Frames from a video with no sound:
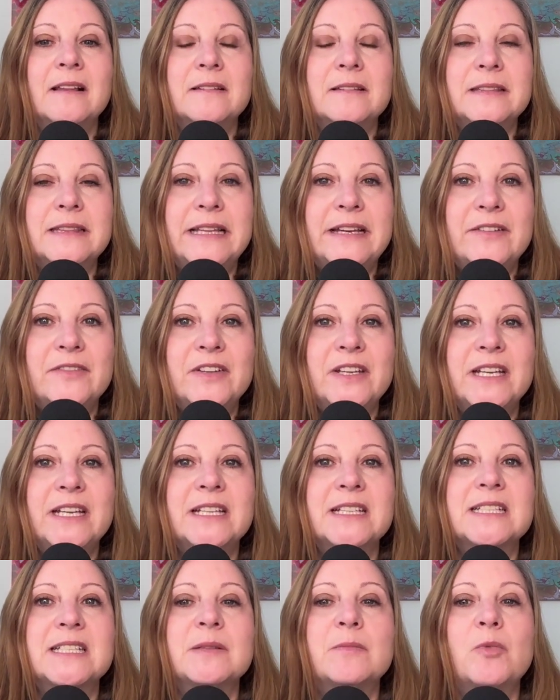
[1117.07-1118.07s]
loving,
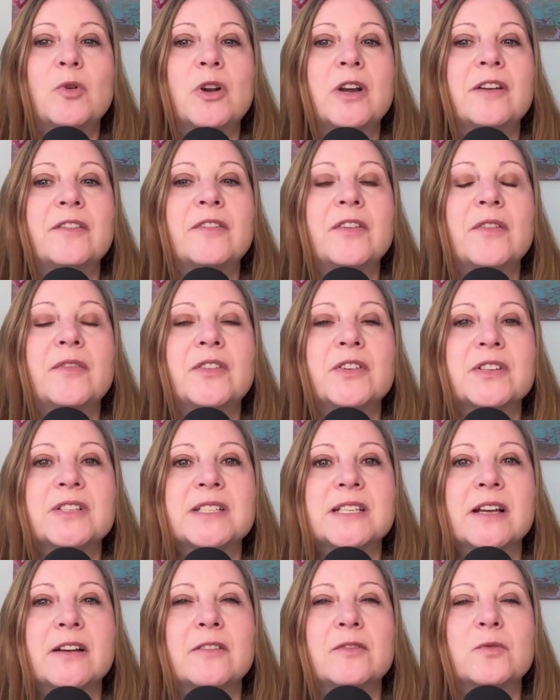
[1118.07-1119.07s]
and supportive of
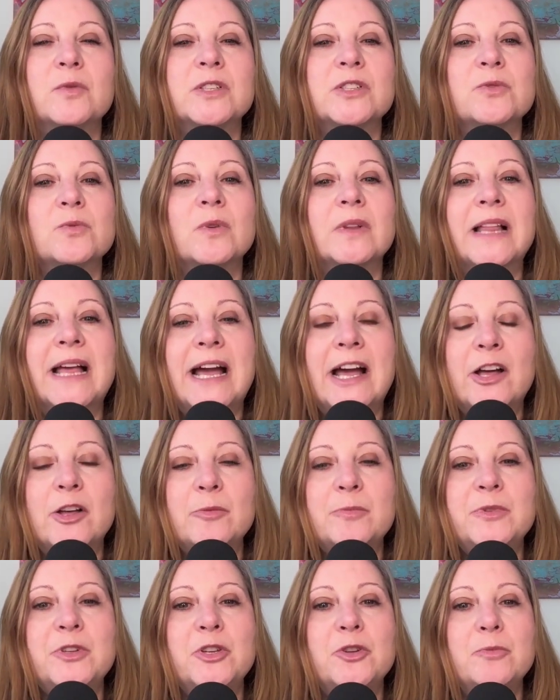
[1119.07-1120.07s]
yourself, which will
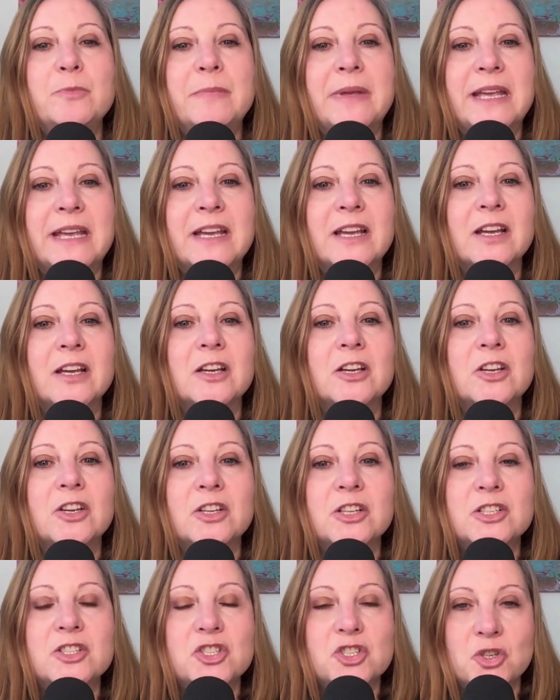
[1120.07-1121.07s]
help you make
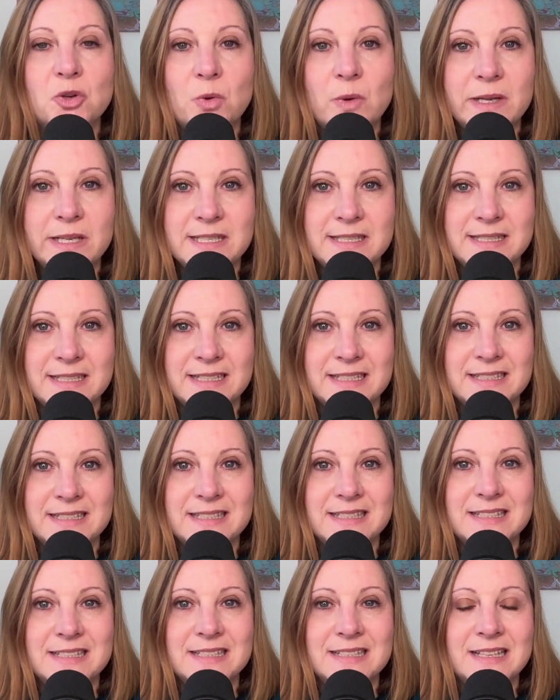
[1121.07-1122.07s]
good
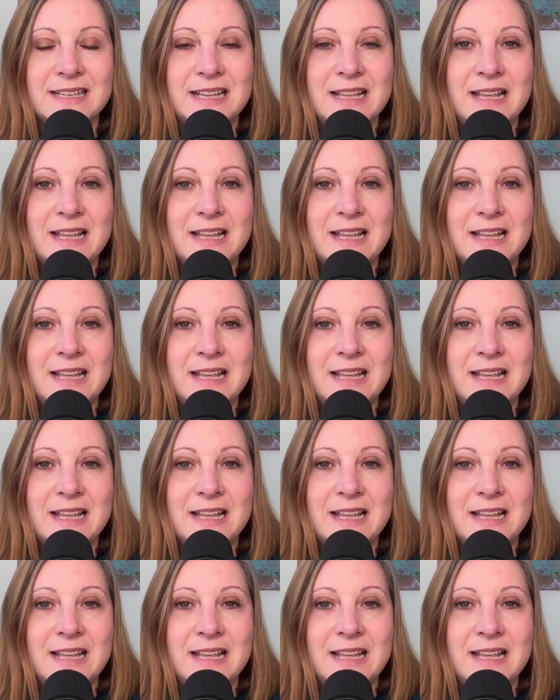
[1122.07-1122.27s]
choices